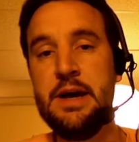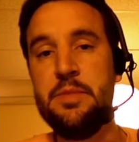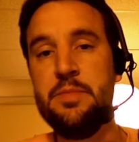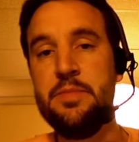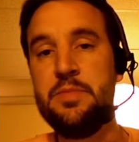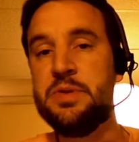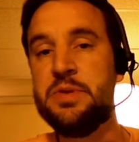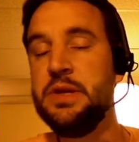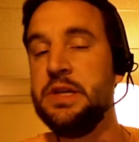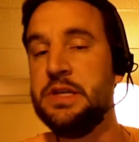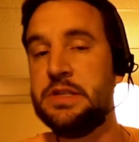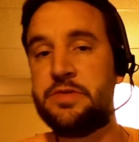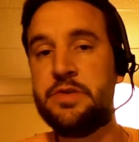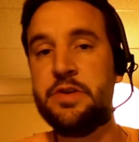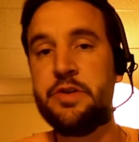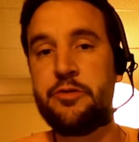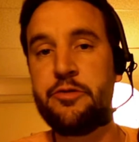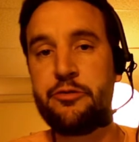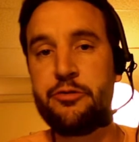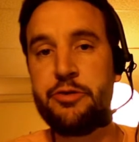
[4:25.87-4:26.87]
please
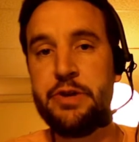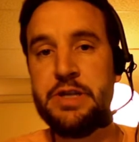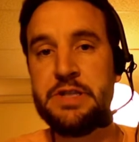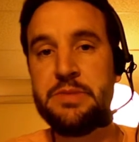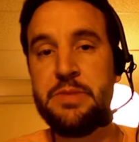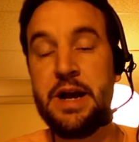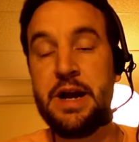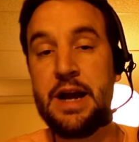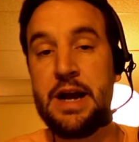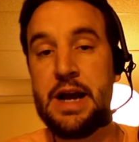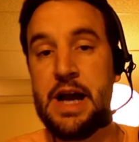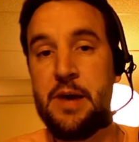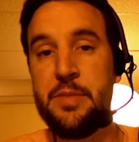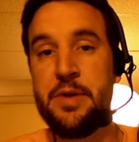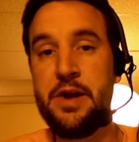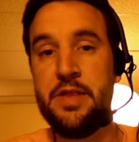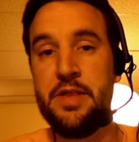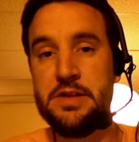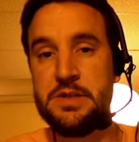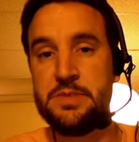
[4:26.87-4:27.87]
feel free to make a
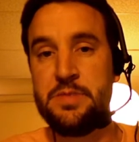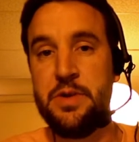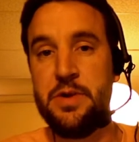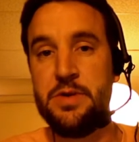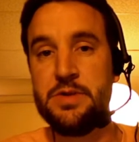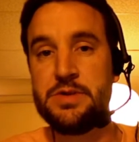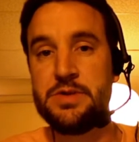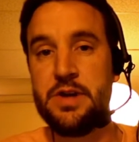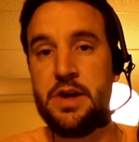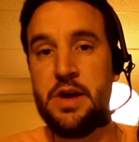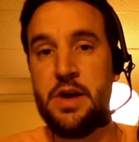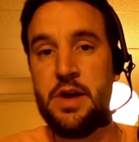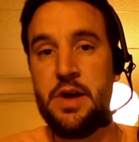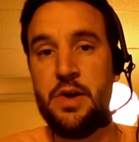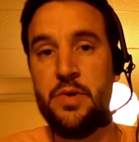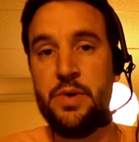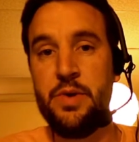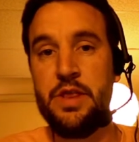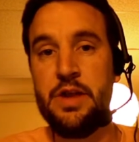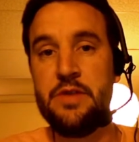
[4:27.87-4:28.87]
comment on this post.
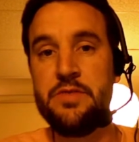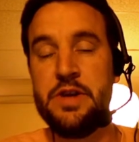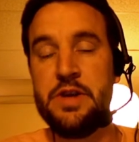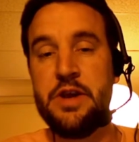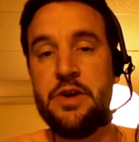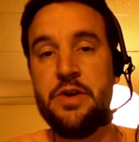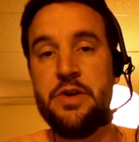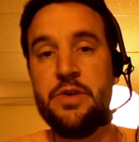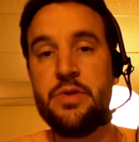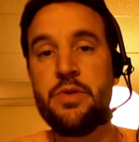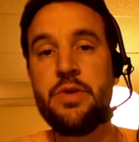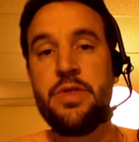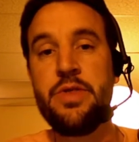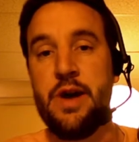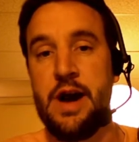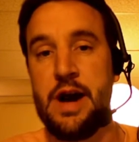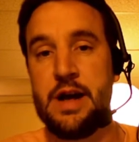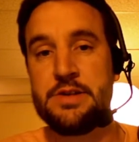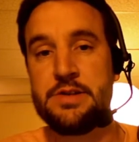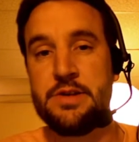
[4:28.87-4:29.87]
We'd love to hear your
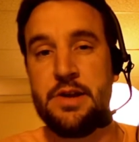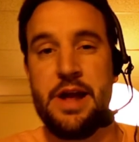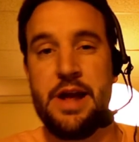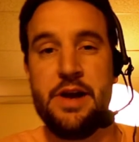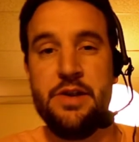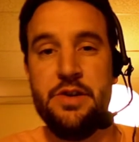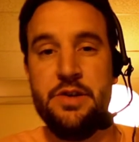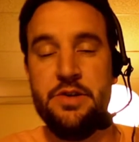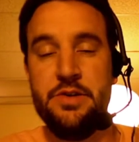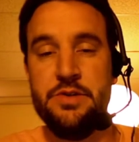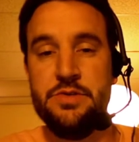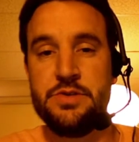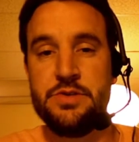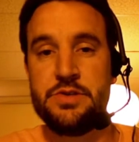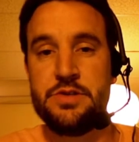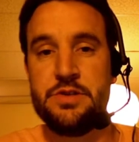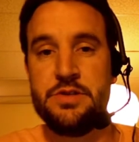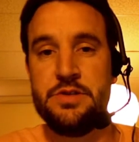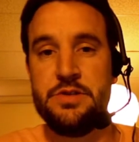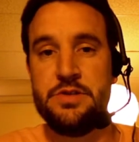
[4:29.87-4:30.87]
thoughts on how you
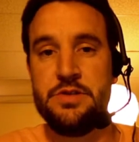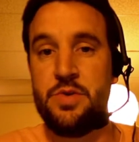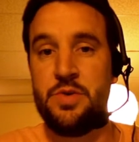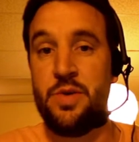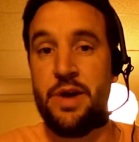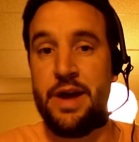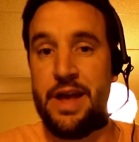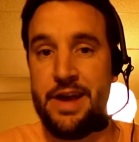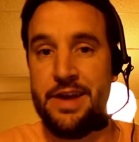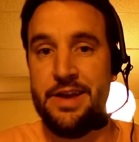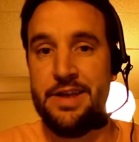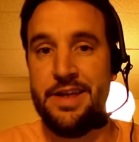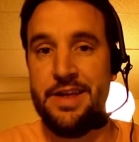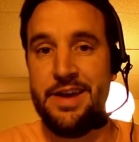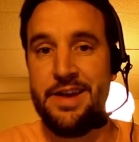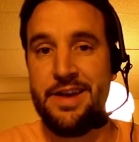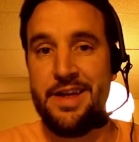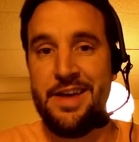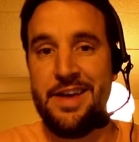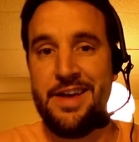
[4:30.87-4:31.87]
use
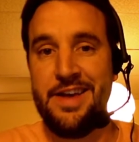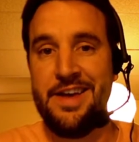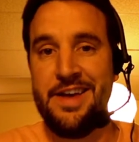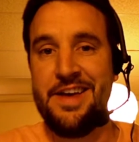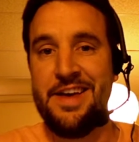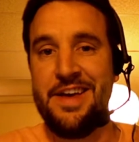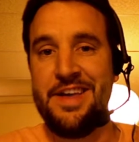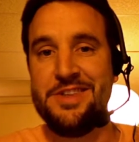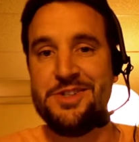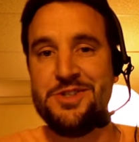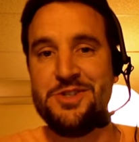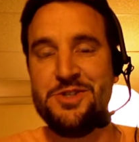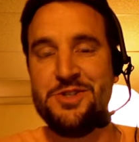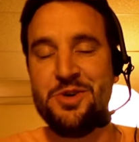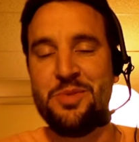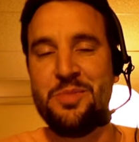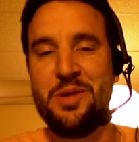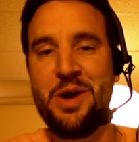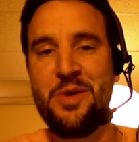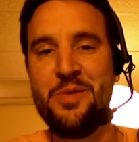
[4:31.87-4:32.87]
Twiangulate. This is
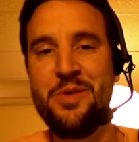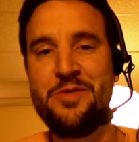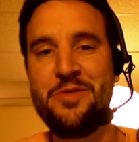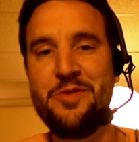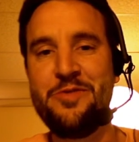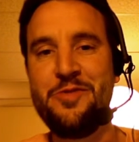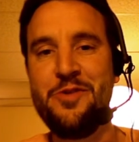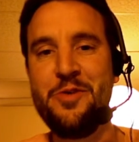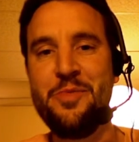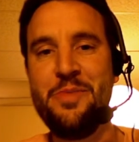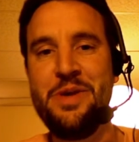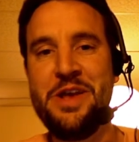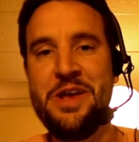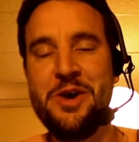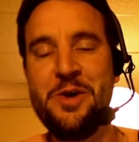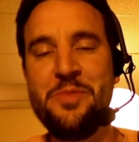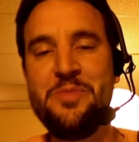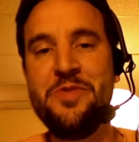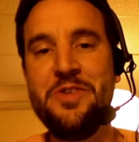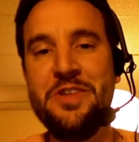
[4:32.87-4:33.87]
Joel Mark Witt for Folk Media.
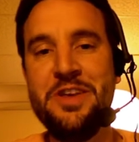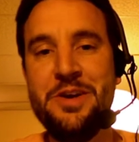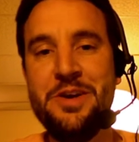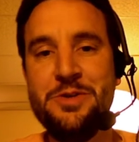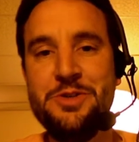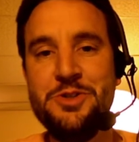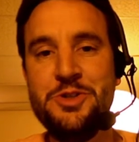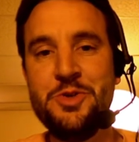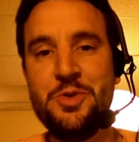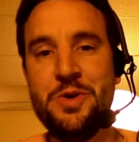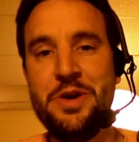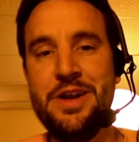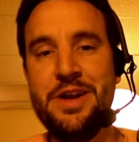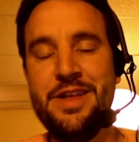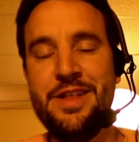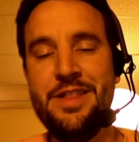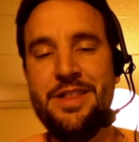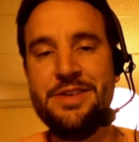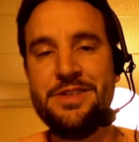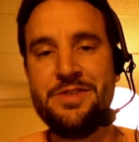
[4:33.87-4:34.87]
Hopefully you enjoyed
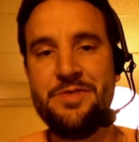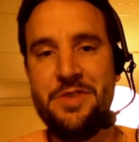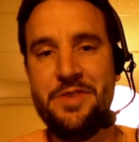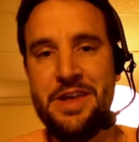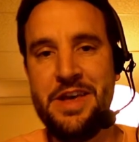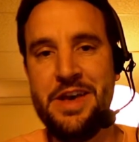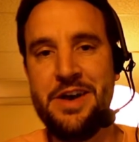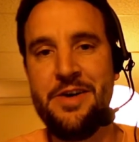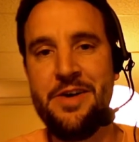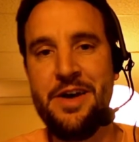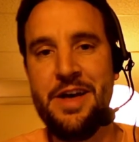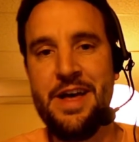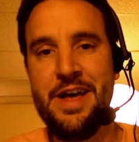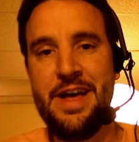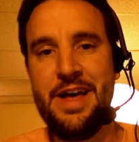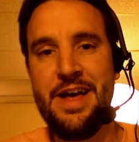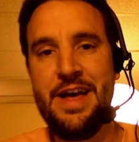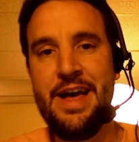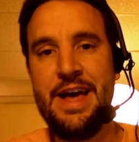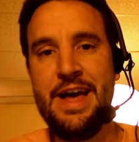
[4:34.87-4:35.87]
this video,
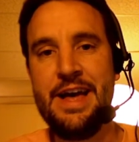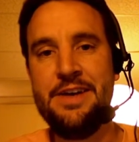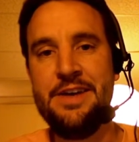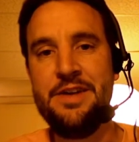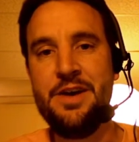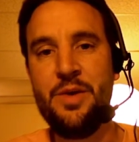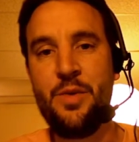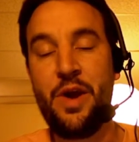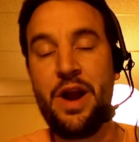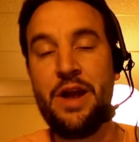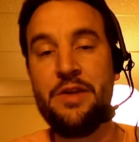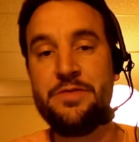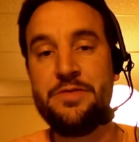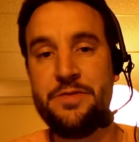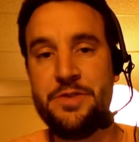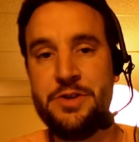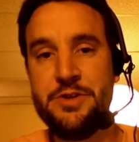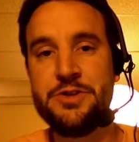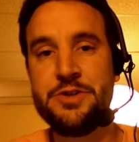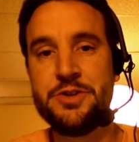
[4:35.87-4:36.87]
and we're going to have
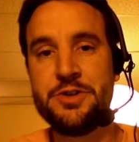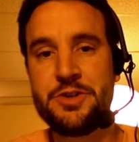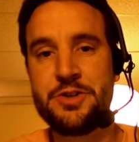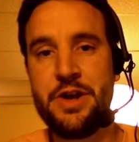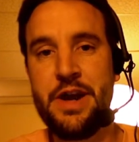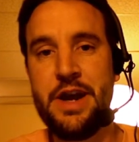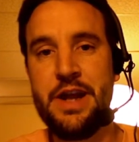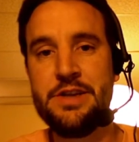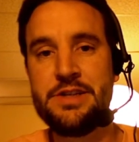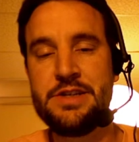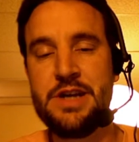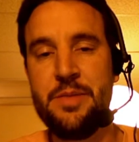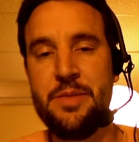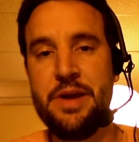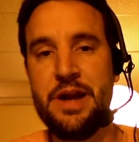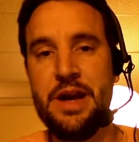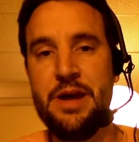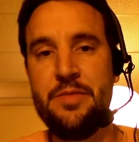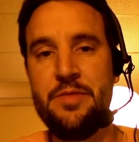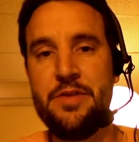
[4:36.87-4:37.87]
future trainings
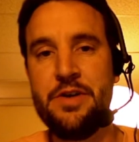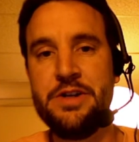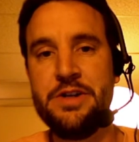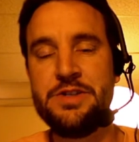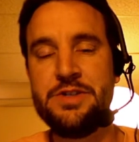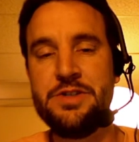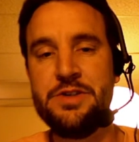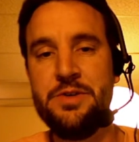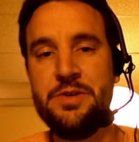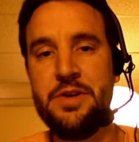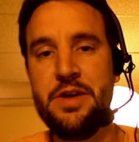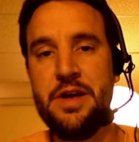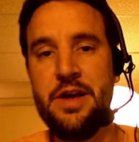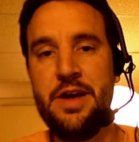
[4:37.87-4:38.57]
coming up very soon,